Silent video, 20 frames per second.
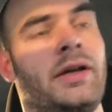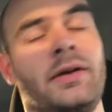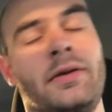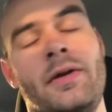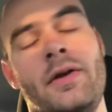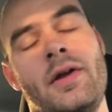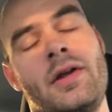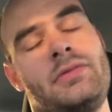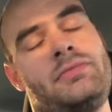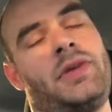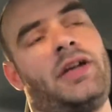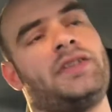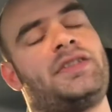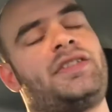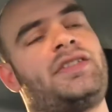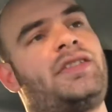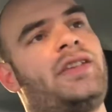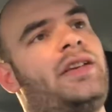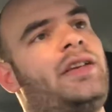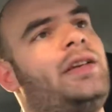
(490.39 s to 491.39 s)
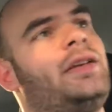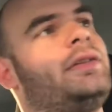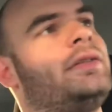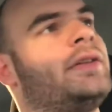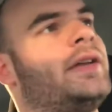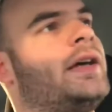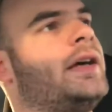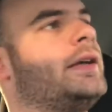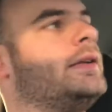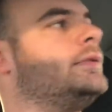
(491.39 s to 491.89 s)
I'm not saying
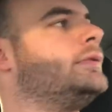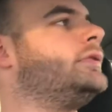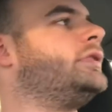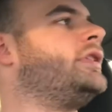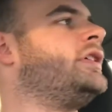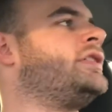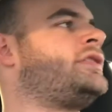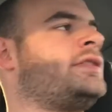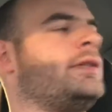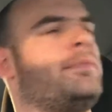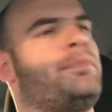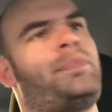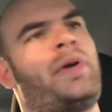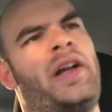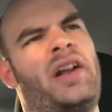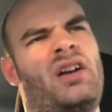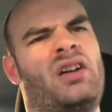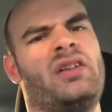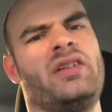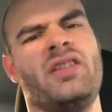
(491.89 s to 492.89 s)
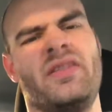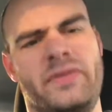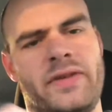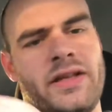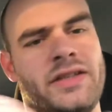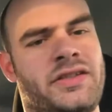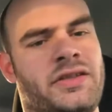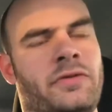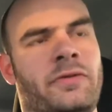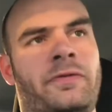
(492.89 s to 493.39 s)
that it's imperative
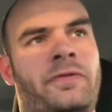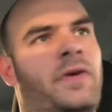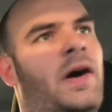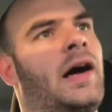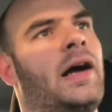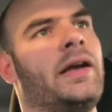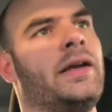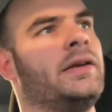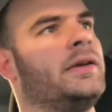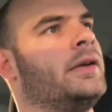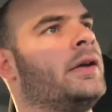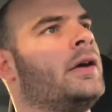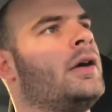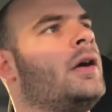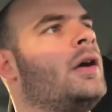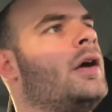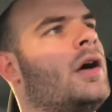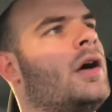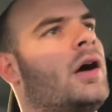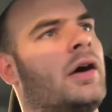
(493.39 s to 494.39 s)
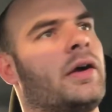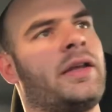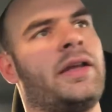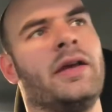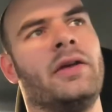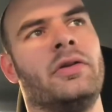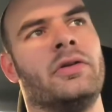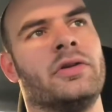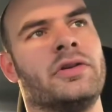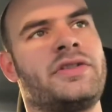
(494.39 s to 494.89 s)
that you find a
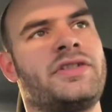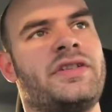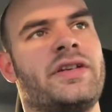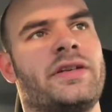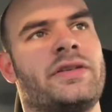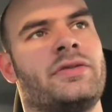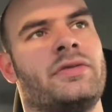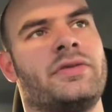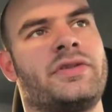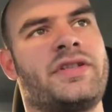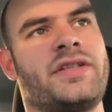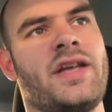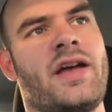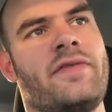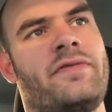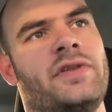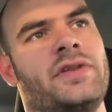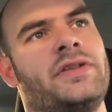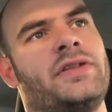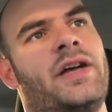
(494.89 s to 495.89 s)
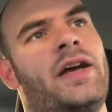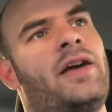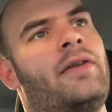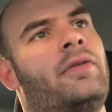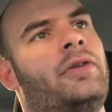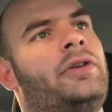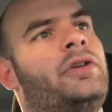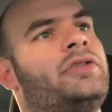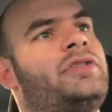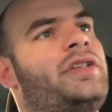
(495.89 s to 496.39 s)
killer 6 or 7 to
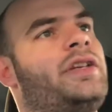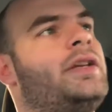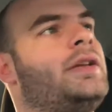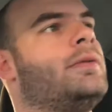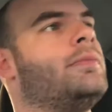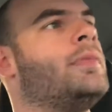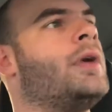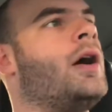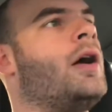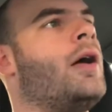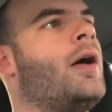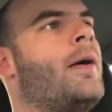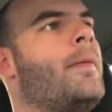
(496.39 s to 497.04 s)
have on your team,